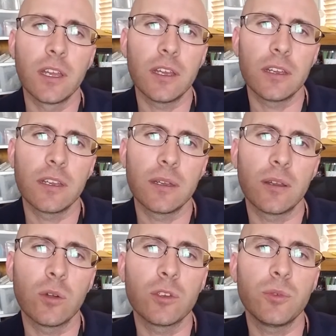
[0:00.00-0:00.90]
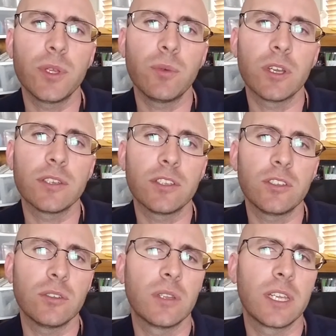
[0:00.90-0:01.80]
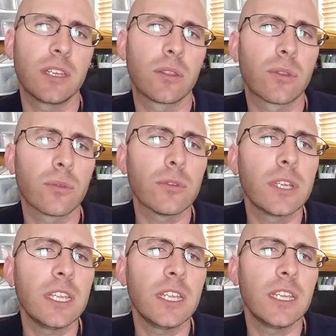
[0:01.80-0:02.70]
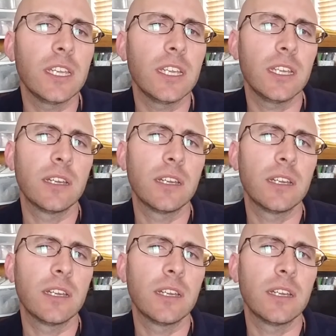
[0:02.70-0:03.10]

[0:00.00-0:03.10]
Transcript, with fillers: Or do we want to do like three